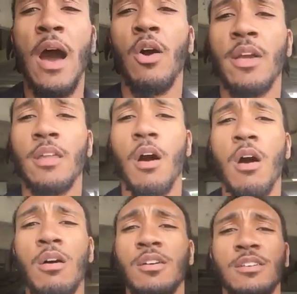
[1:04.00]
while it
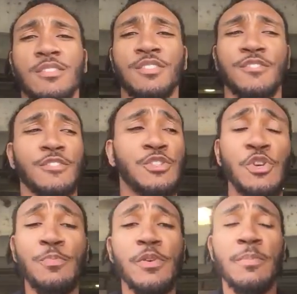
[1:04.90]
all is
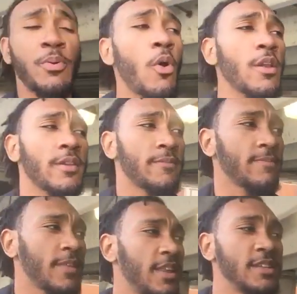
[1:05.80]
super important
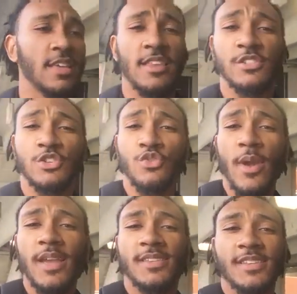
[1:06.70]
and it's
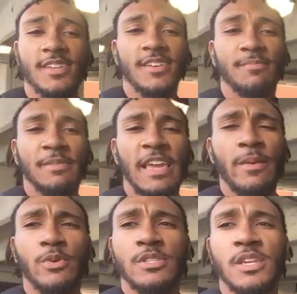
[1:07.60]
great to be
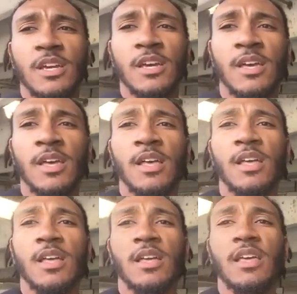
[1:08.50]
able to
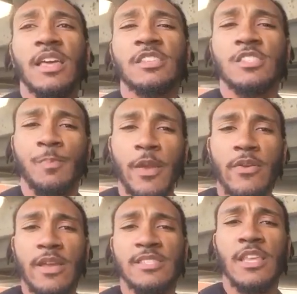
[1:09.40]

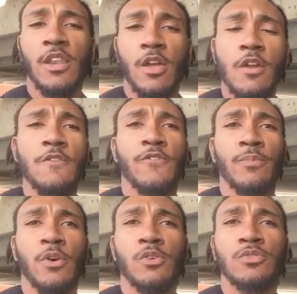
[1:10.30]
experience and learn
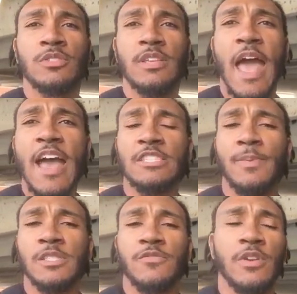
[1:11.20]
from those
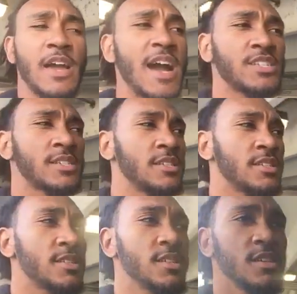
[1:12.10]
aspects of your
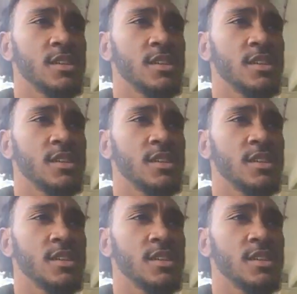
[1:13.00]
consciousness,